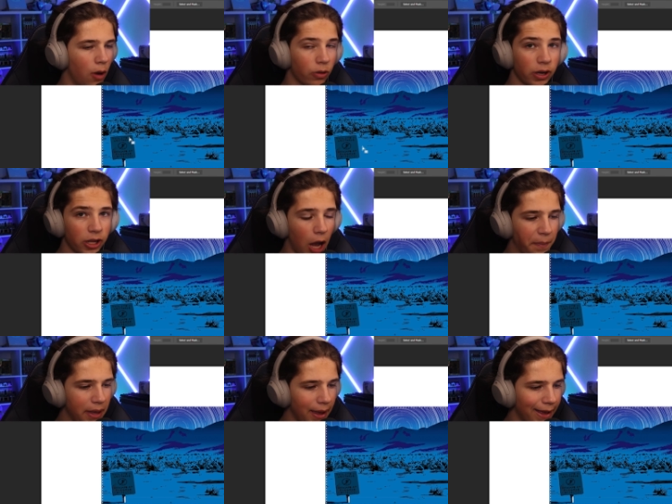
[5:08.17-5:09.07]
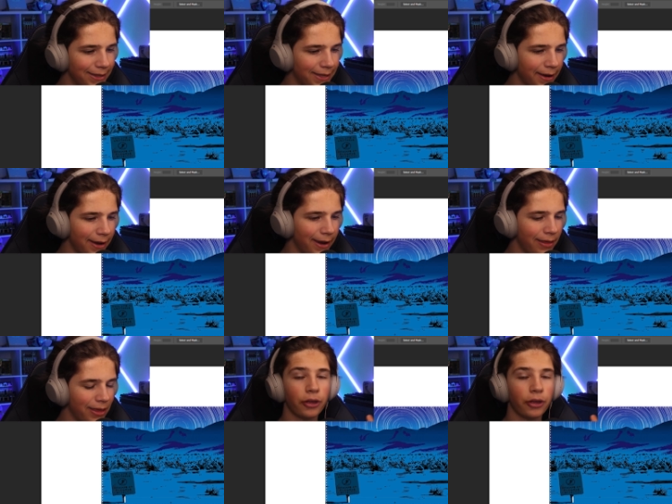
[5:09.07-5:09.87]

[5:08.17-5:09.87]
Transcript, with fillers: Uh, we're going to copy it and send it in.